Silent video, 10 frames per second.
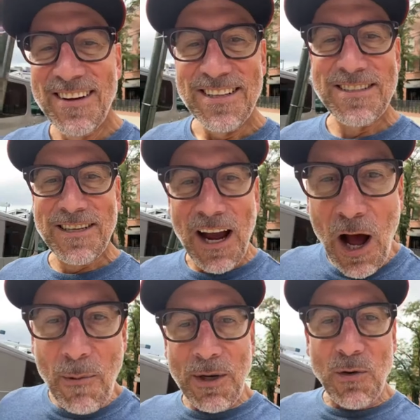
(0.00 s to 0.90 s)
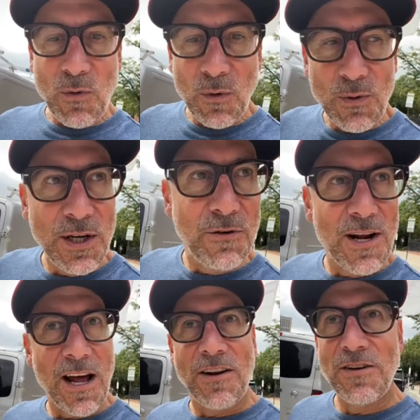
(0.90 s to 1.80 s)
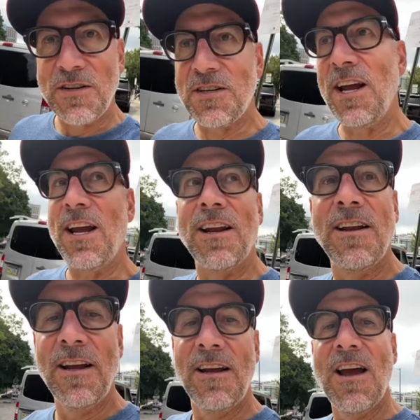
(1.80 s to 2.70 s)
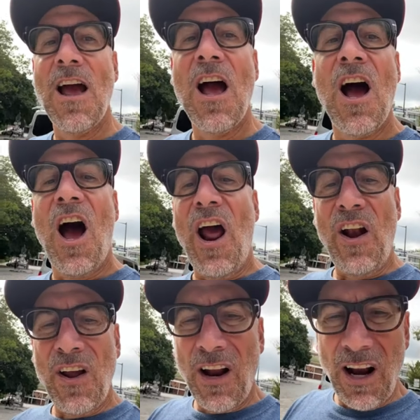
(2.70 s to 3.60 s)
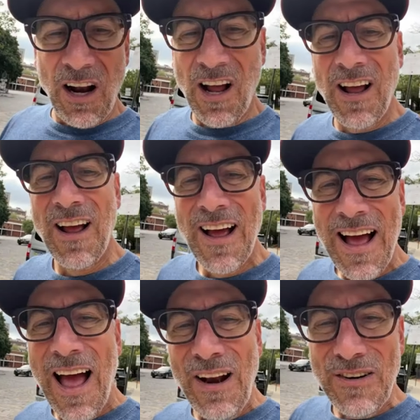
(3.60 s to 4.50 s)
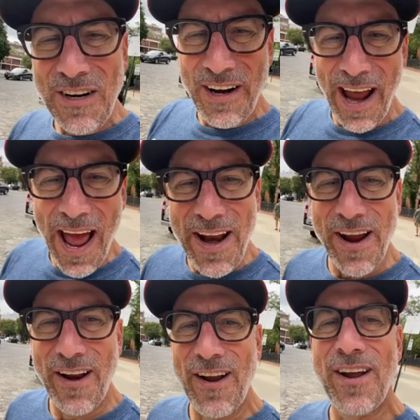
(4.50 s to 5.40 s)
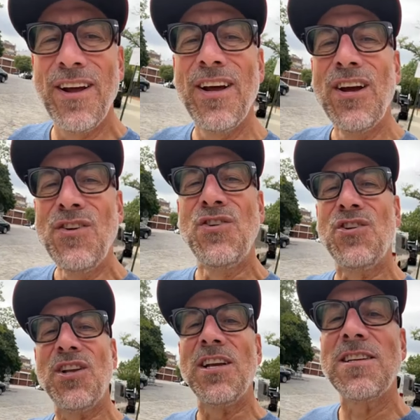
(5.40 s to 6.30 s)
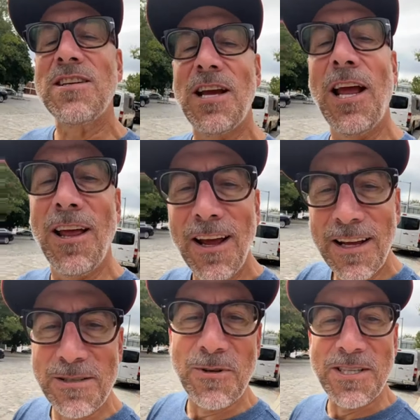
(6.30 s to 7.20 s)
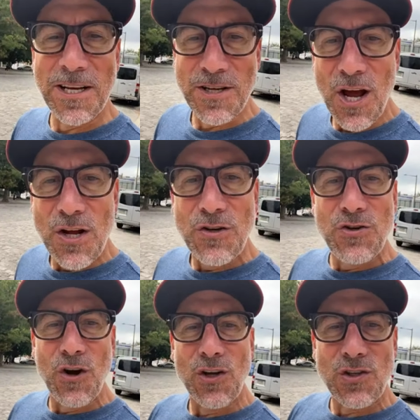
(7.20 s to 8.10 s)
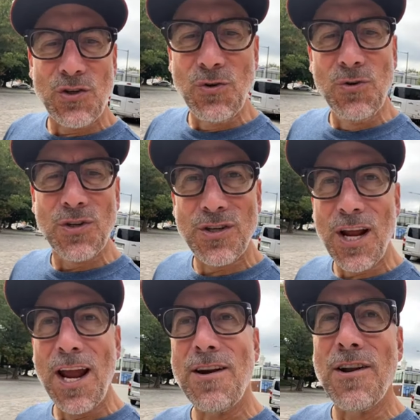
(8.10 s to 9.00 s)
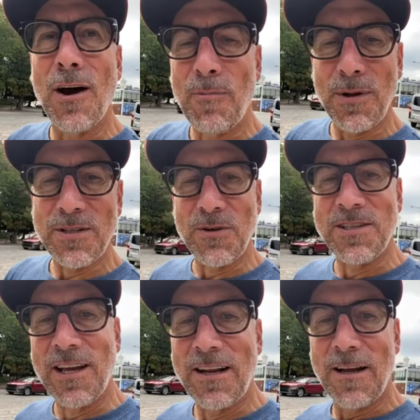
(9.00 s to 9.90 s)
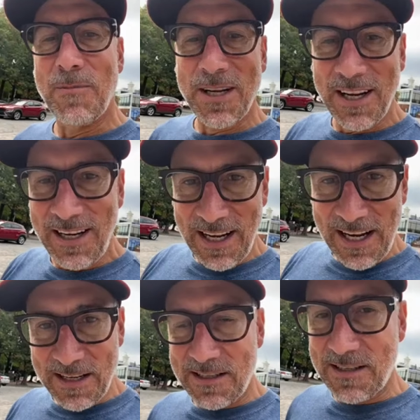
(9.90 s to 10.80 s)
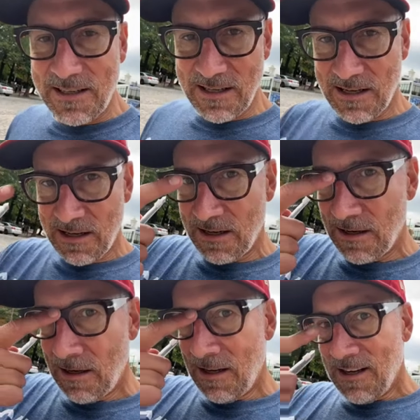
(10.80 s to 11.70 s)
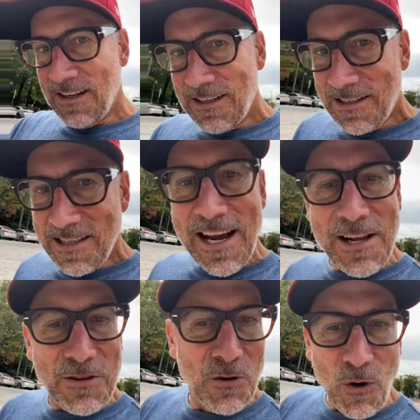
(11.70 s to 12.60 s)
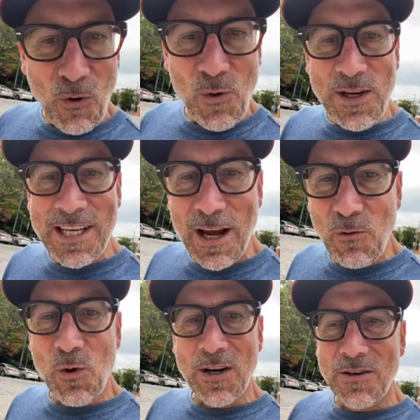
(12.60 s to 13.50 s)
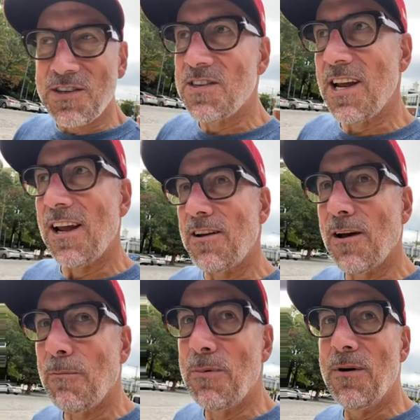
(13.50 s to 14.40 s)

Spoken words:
It's comedy. What do you not understand? I don't know. I don't get it. Just, this is what he says, just do stand-up. That's what he said. Like, he is. Sandler always had weird stand-up.